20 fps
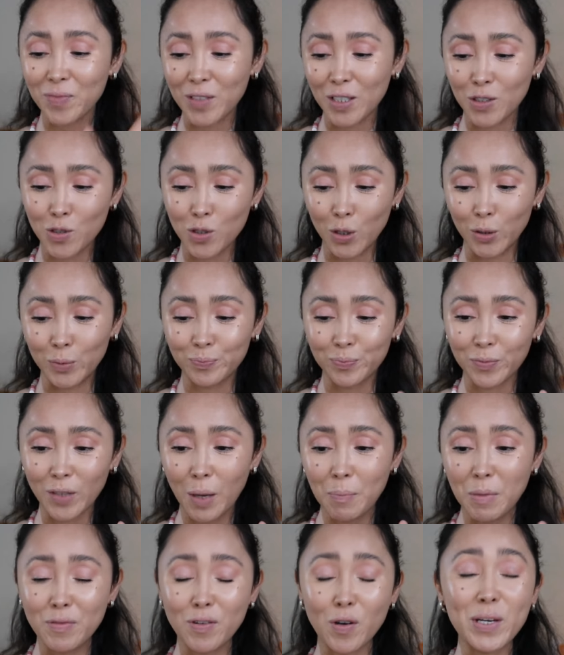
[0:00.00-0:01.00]
So
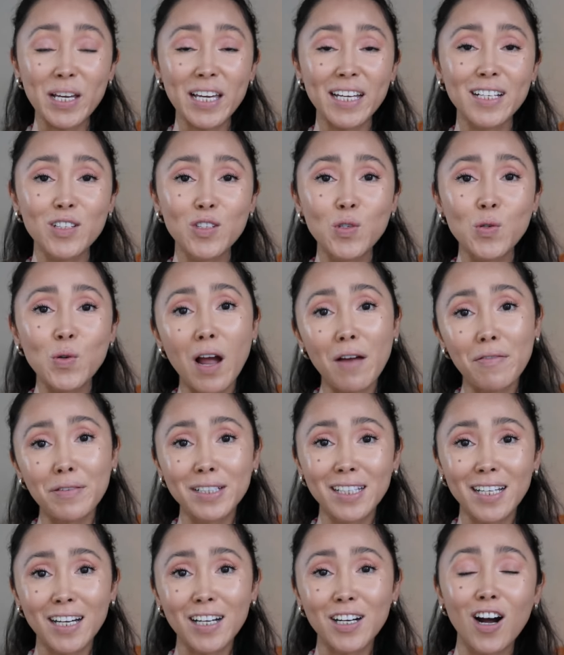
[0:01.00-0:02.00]
before we get into everything
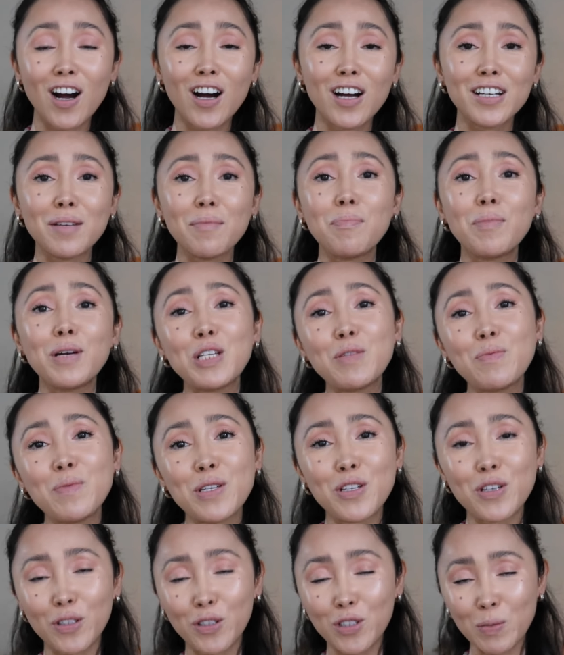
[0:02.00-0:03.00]
that I got, please be
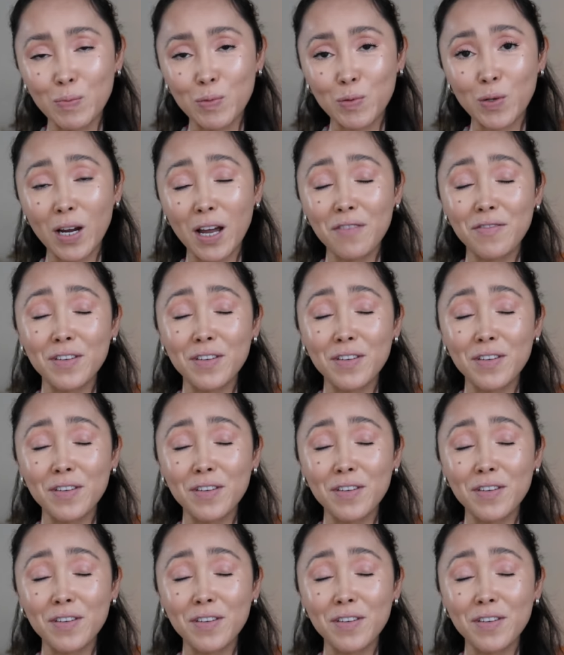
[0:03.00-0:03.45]
sure to subscribe.